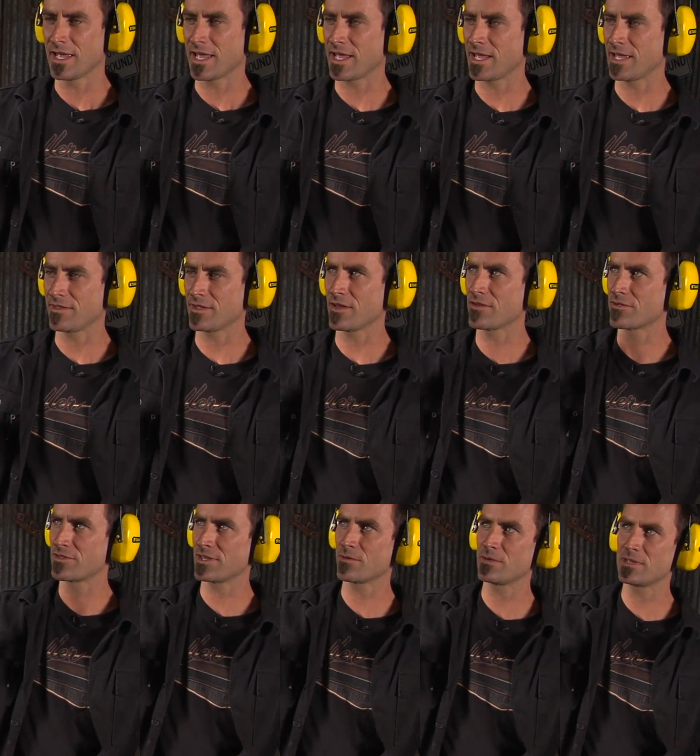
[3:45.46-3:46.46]
And the
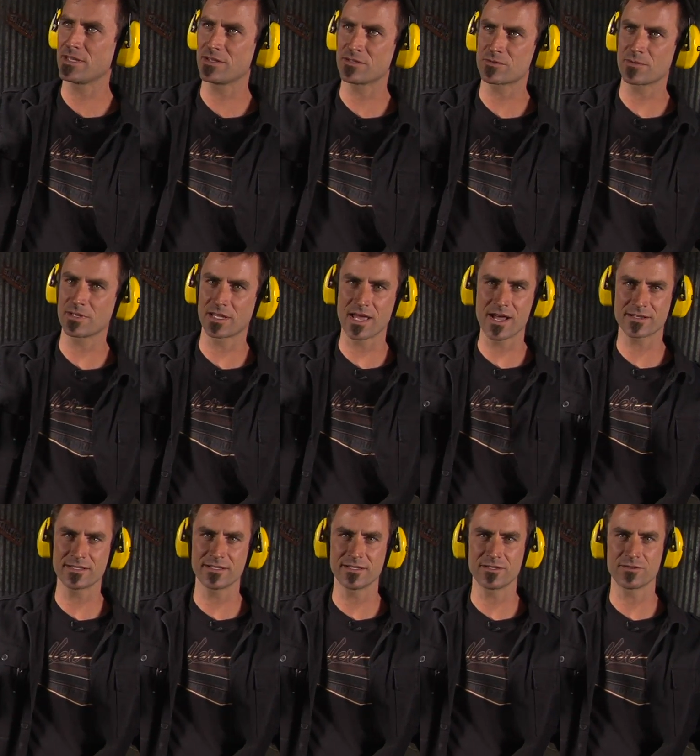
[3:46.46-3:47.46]
other thing we did is we
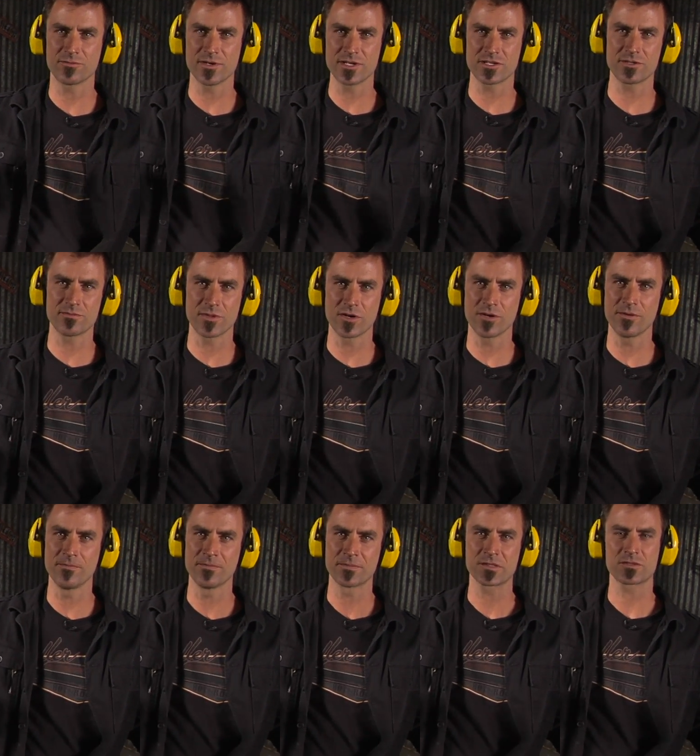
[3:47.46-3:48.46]
locked it into rigid
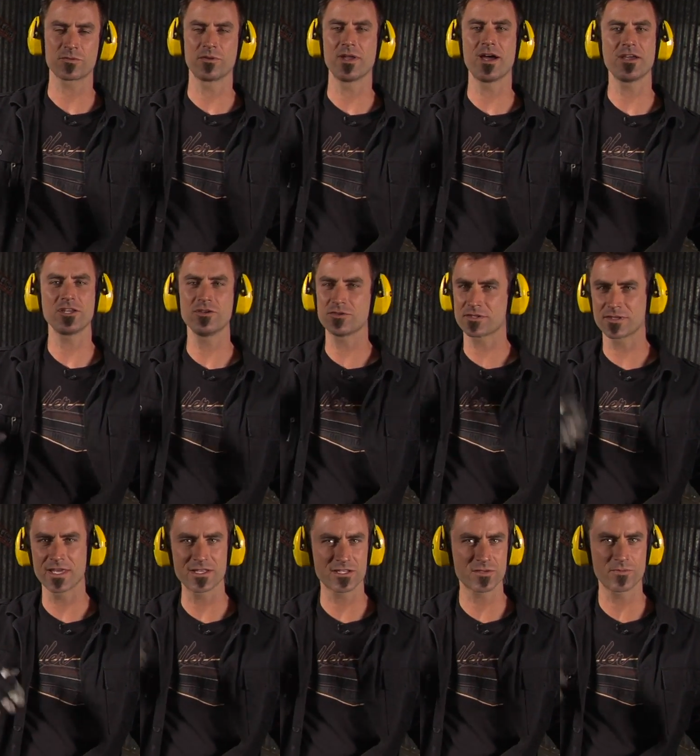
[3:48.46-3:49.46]
mode. So we're not using
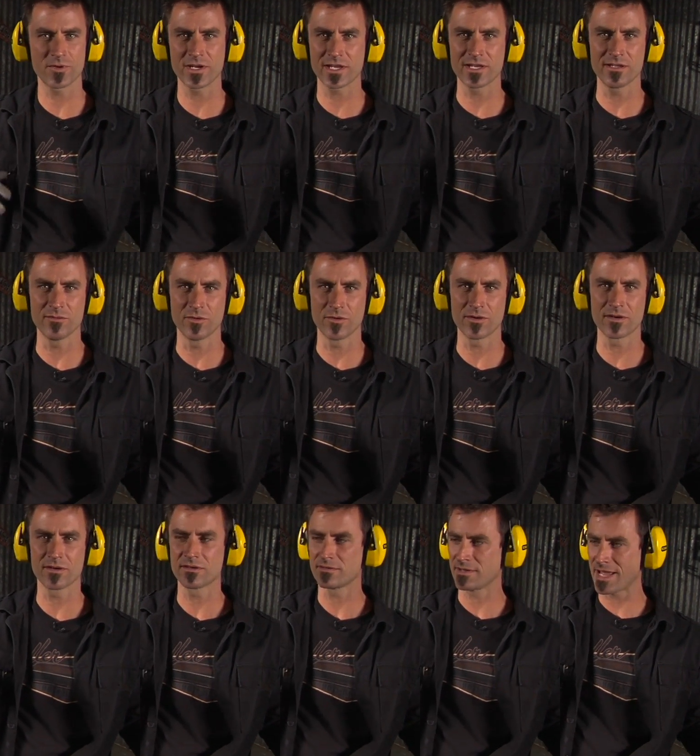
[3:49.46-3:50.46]
that spring
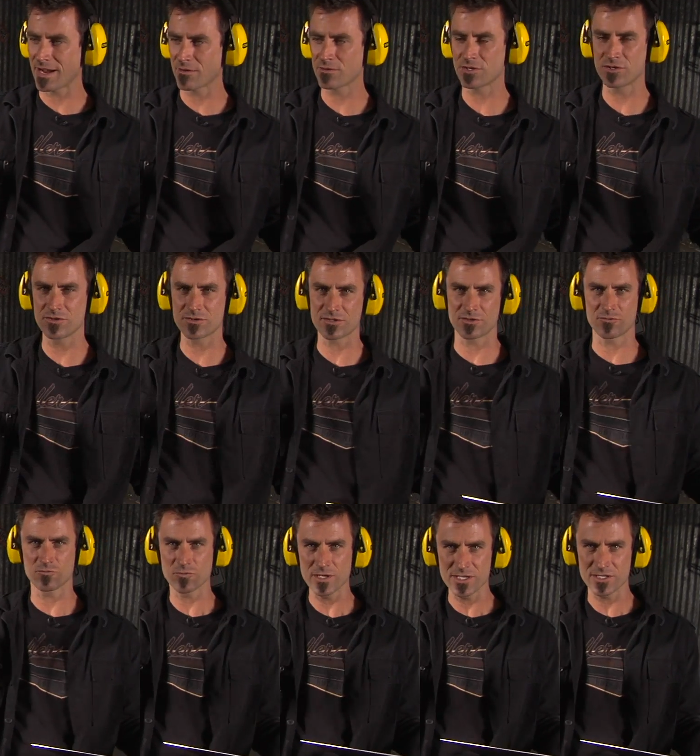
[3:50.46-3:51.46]
anymore. Now we're using a
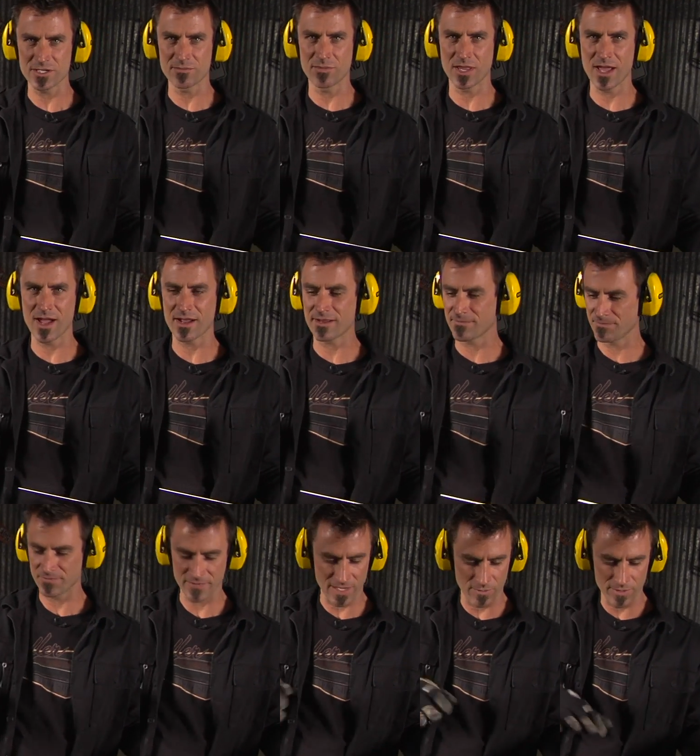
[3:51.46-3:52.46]
rigid block.
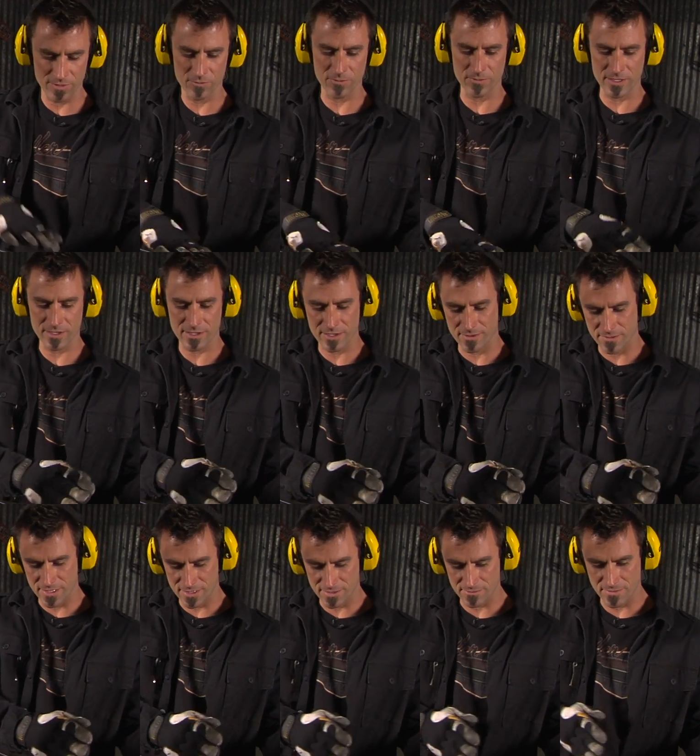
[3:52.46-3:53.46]
That way when we come
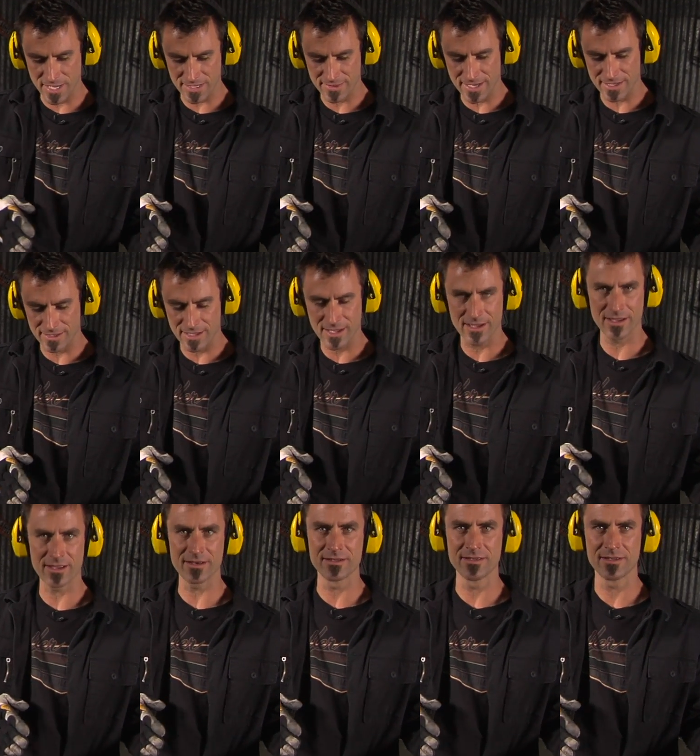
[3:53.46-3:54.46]
in and make that
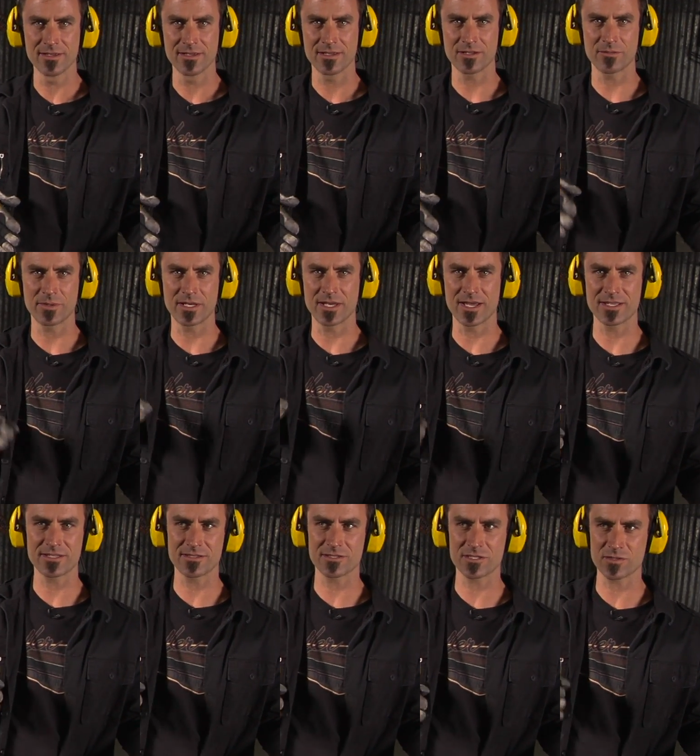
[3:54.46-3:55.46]
line, it'll be
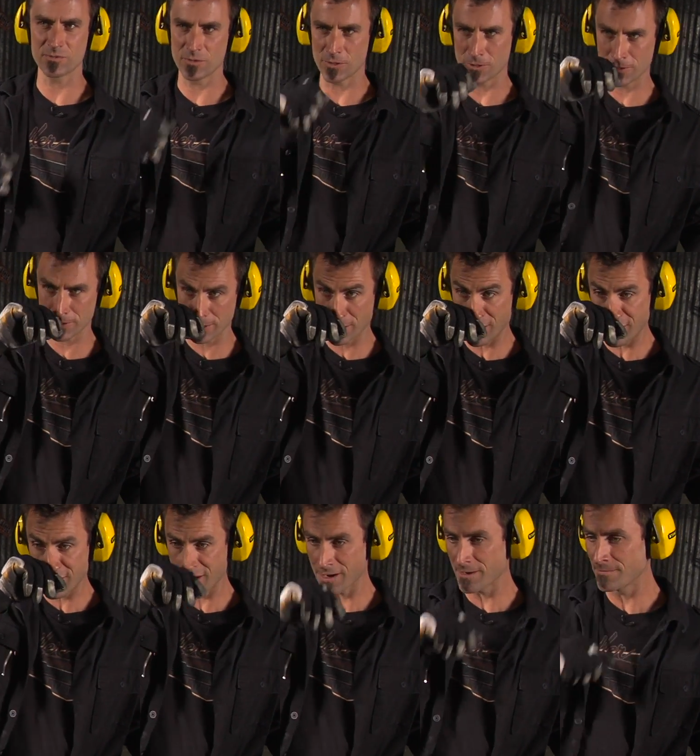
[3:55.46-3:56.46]
nice and smooth and
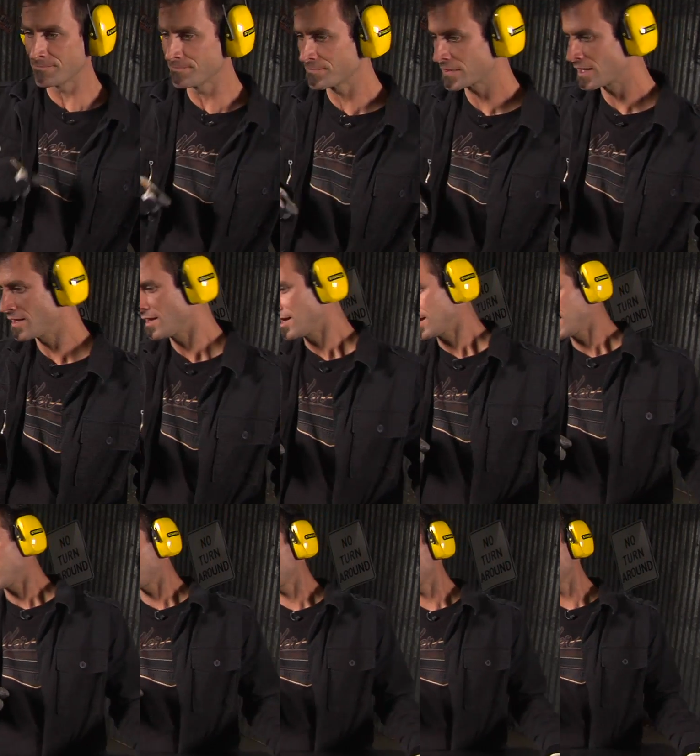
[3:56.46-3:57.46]
hard.
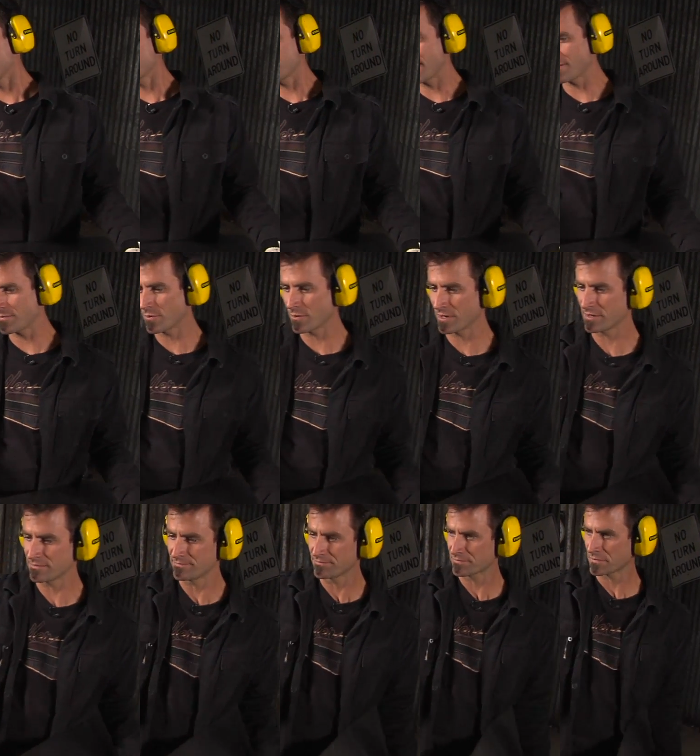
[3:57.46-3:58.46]
And uh, at that
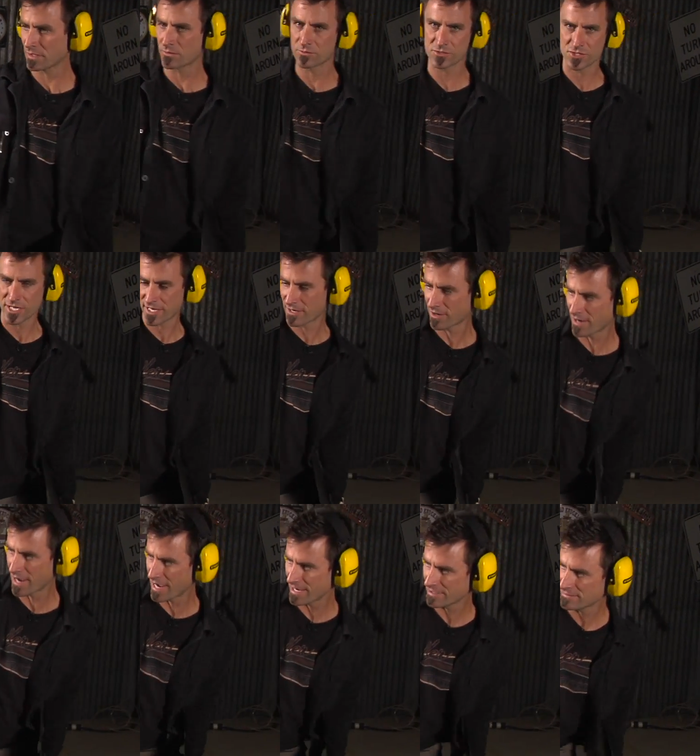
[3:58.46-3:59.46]
point, we check our
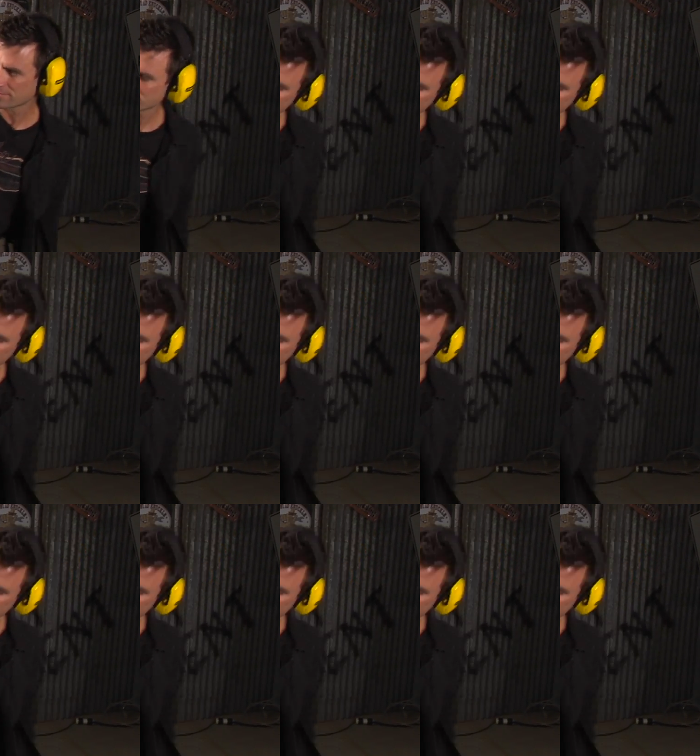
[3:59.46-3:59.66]
height.